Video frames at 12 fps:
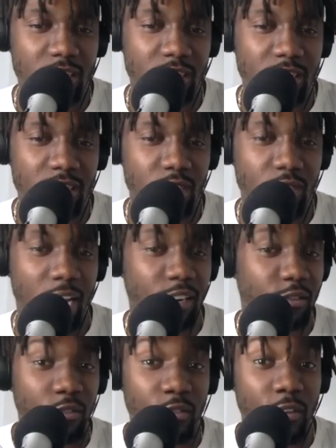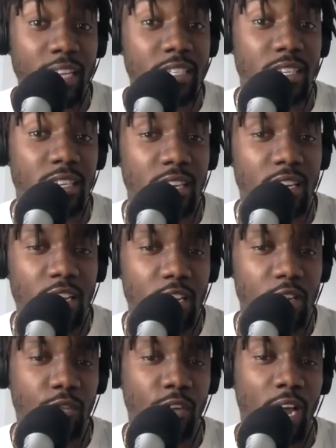You kind of face it. you
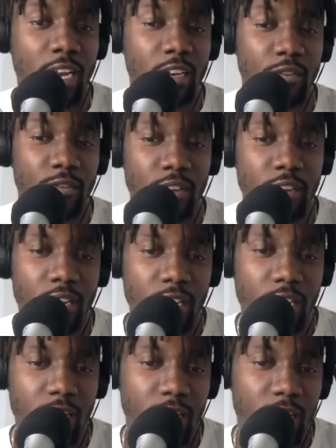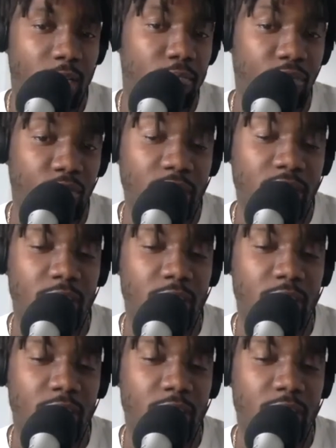kind of embrace it.